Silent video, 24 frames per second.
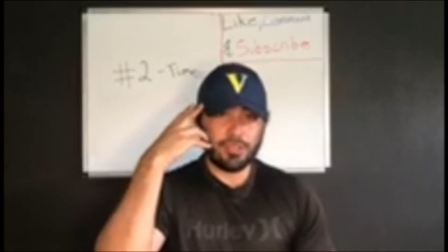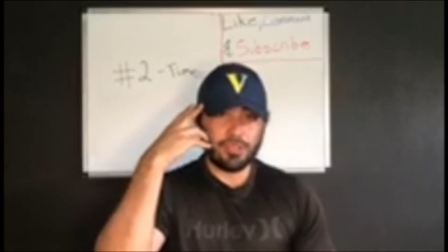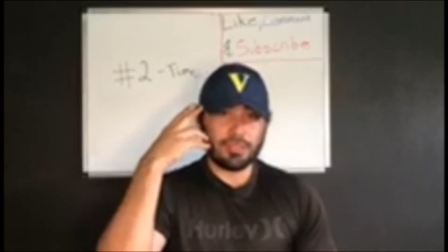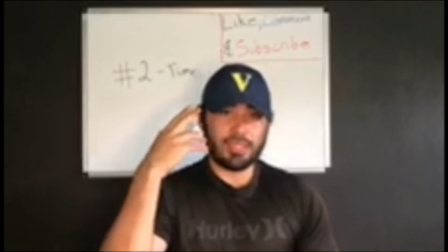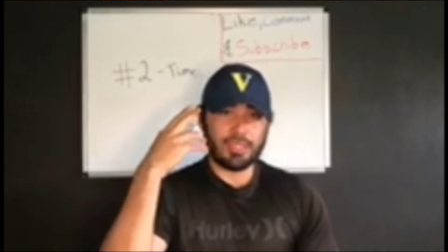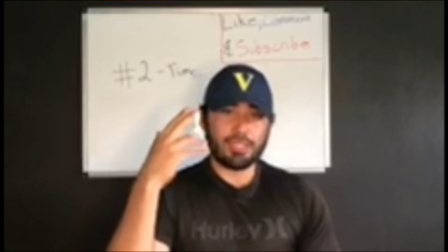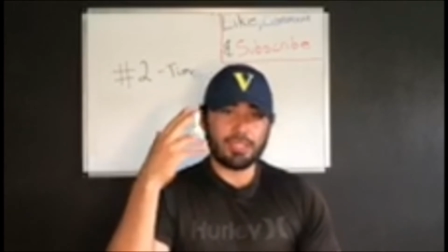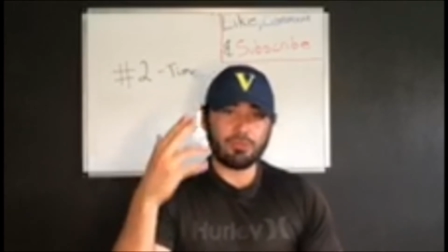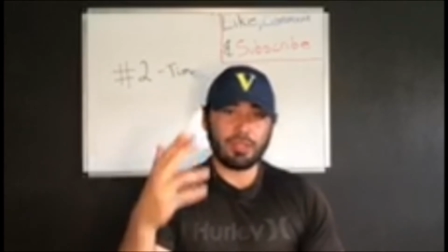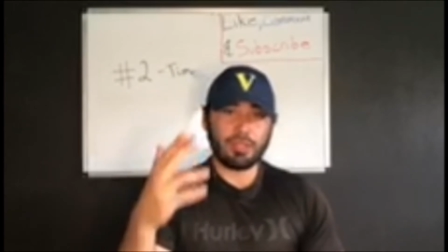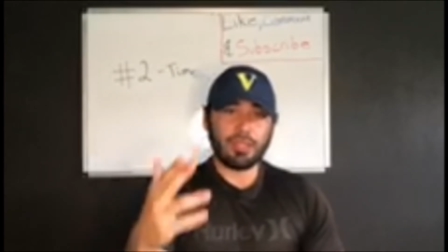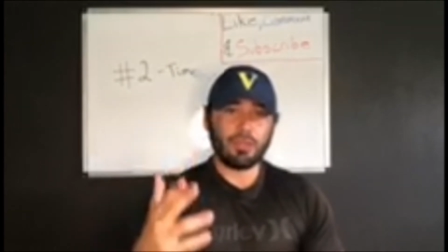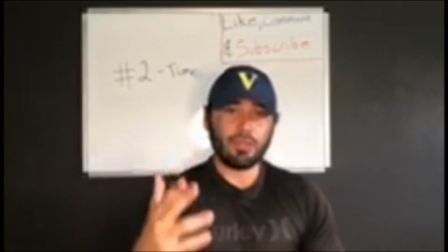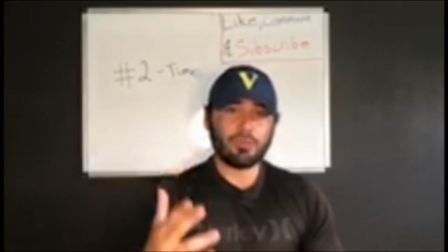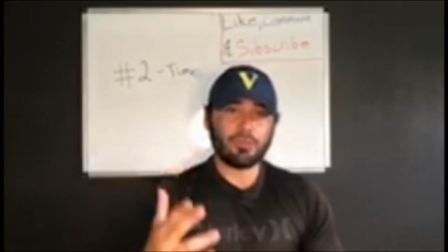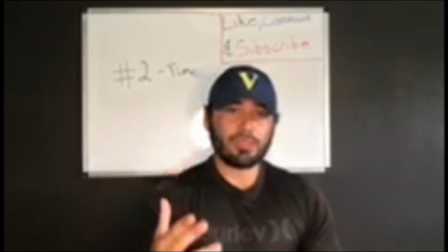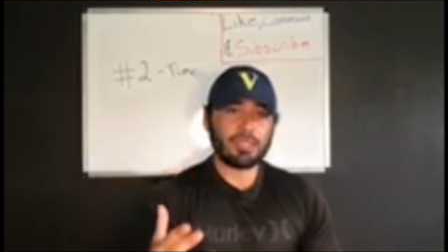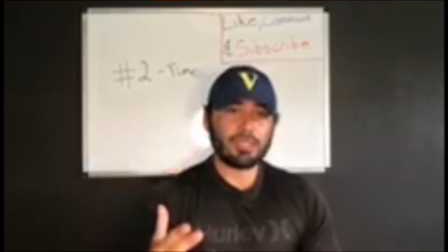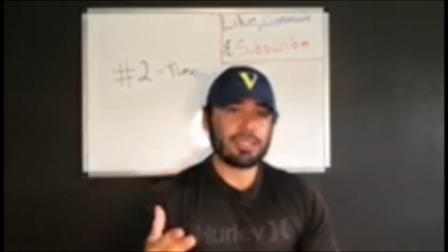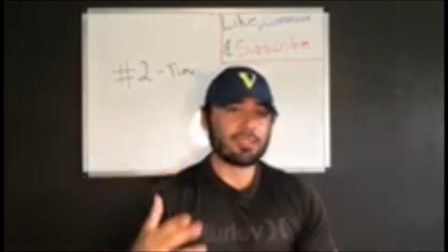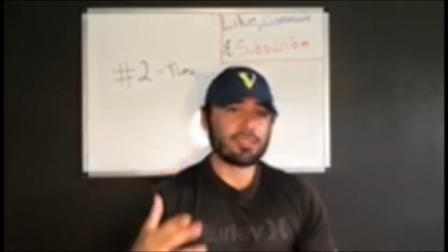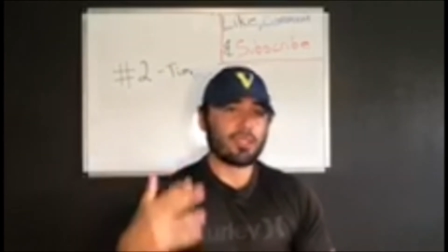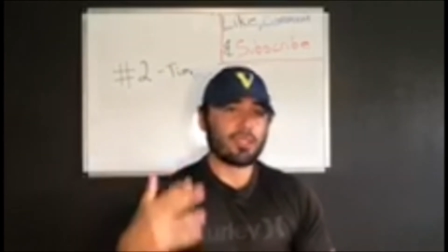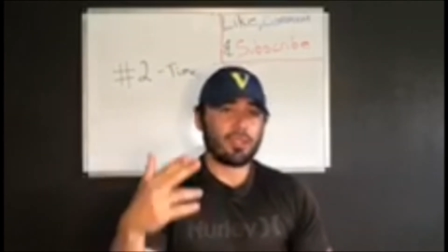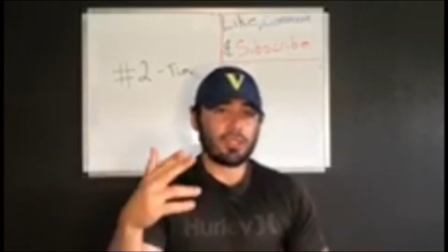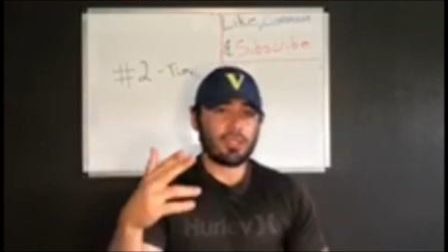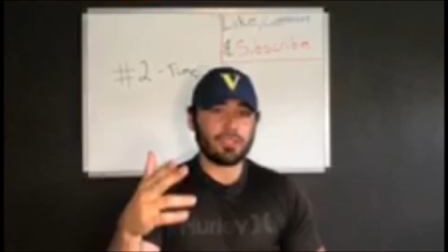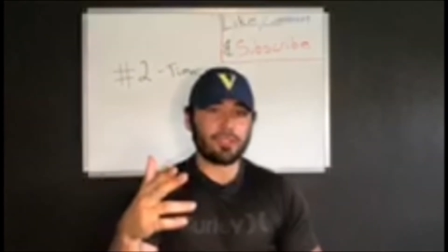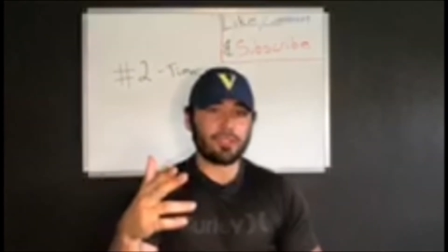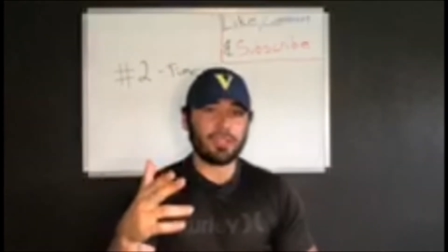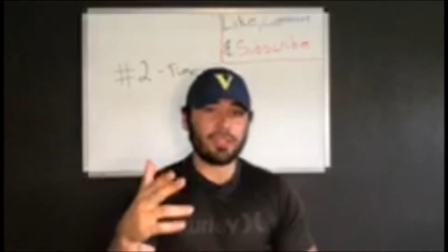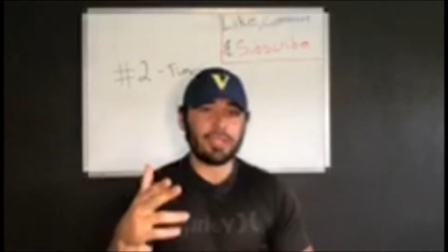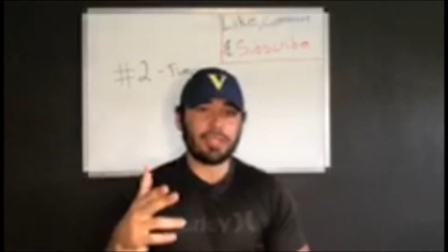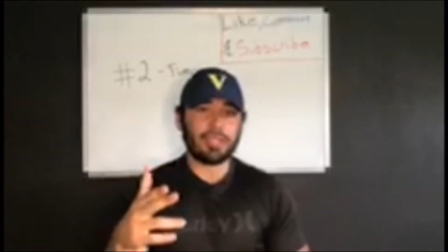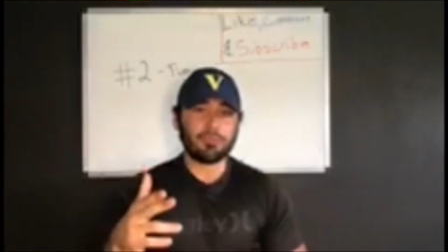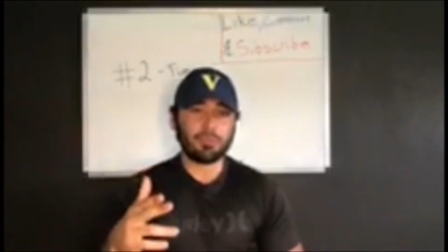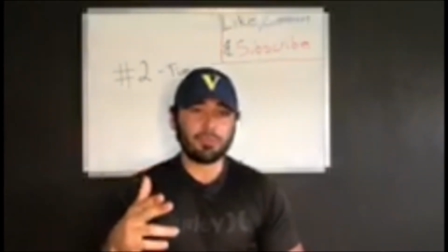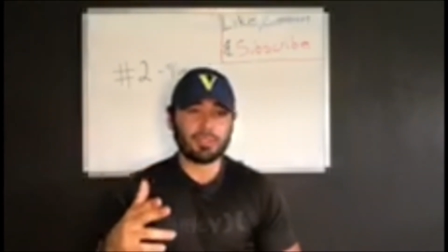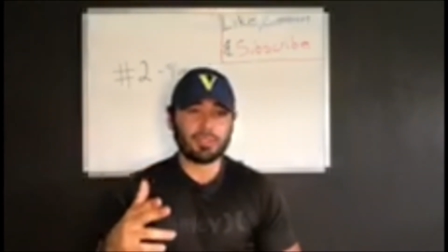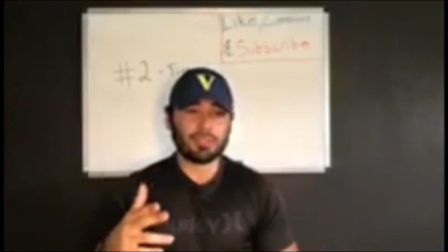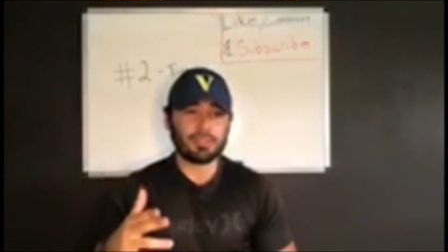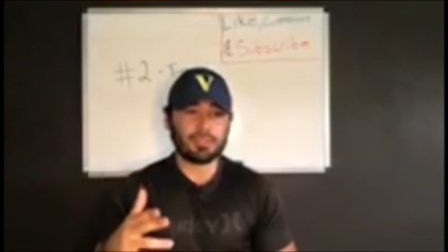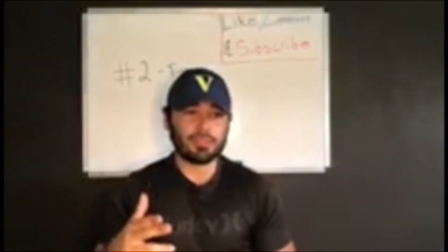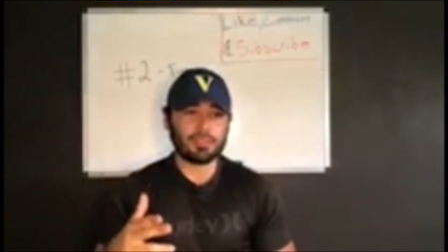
That's why I always say it's all in your head, because